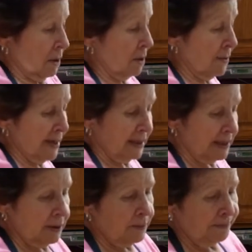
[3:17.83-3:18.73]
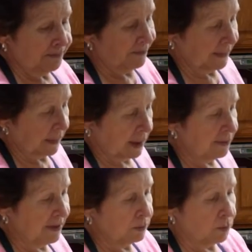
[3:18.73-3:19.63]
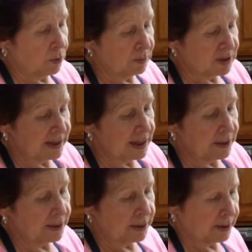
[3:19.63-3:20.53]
All right, dear, I think we're almost there.